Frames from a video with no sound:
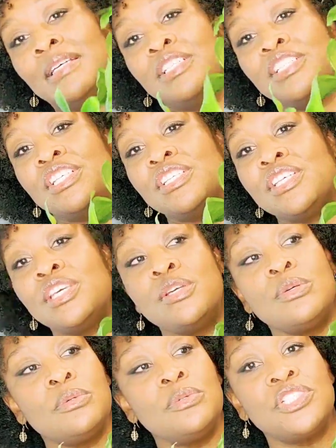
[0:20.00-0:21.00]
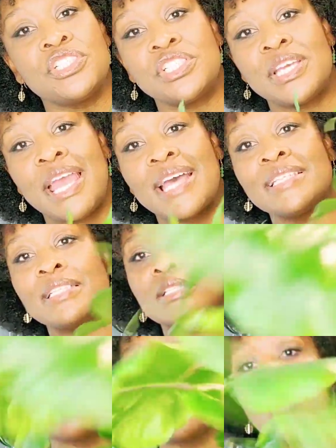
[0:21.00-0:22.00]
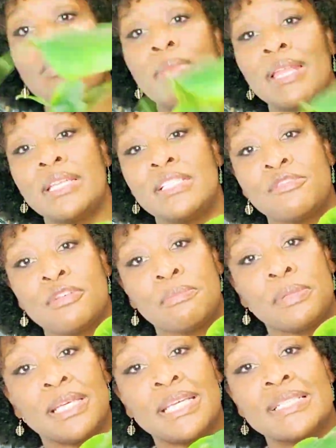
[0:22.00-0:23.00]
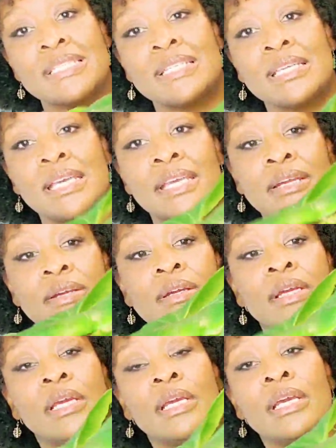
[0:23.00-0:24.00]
She's huge. She has so many different plants in here.